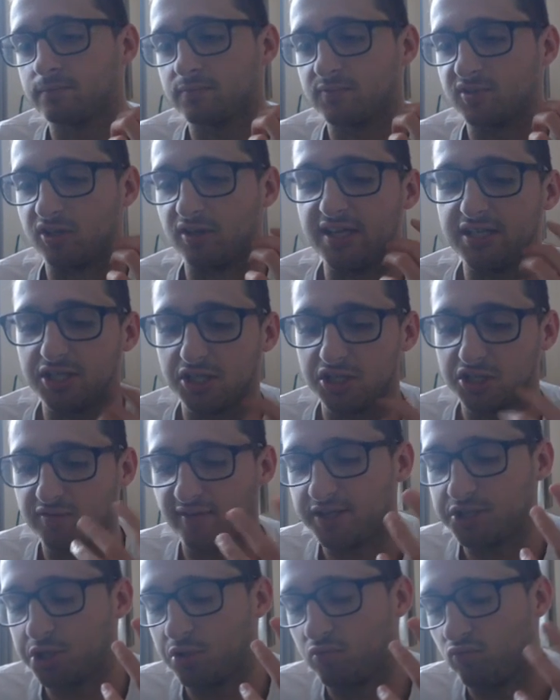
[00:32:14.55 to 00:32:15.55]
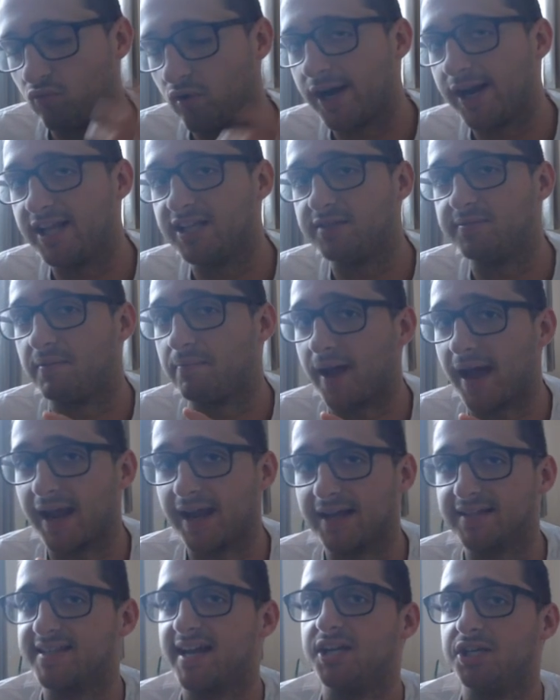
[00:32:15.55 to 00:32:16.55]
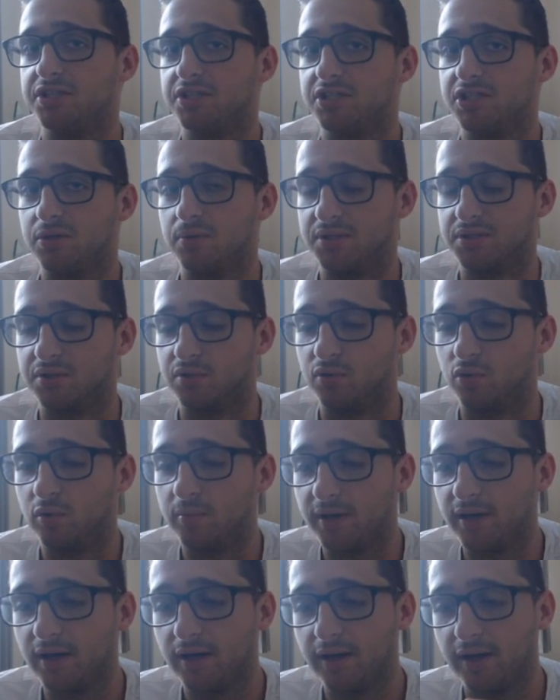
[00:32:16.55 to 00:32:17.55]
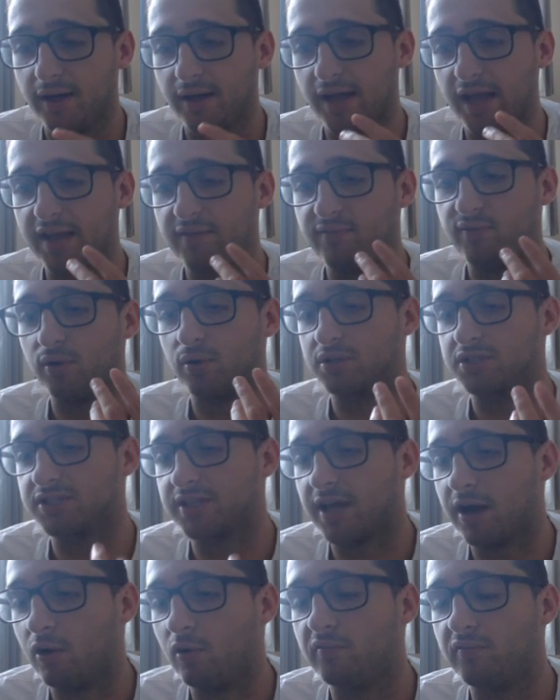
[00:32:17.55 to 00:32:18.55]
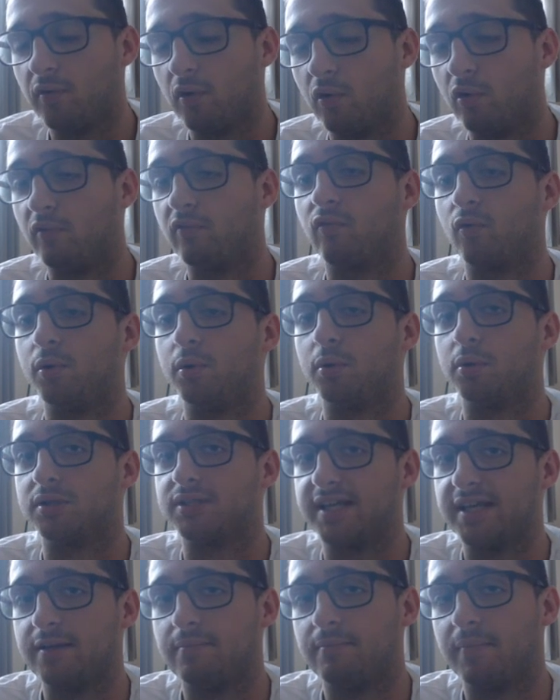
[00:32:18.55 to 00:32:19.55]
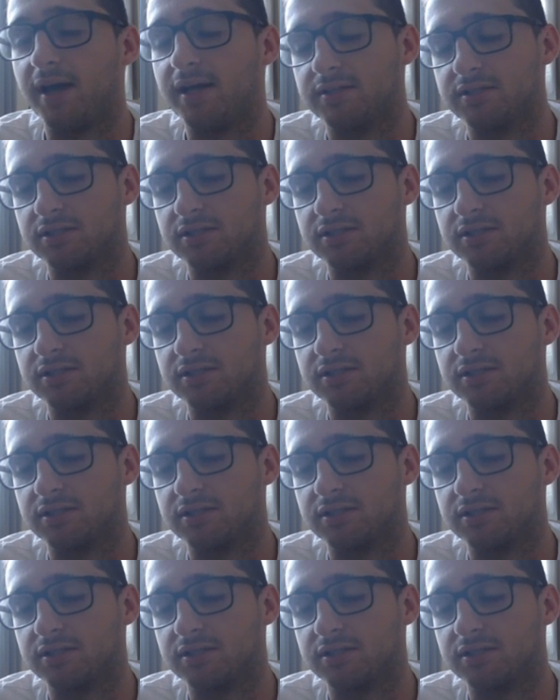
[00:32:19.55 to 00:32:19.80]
So these are just things you really need to be paying attention to as an AWPer, either yourself or through your teammates.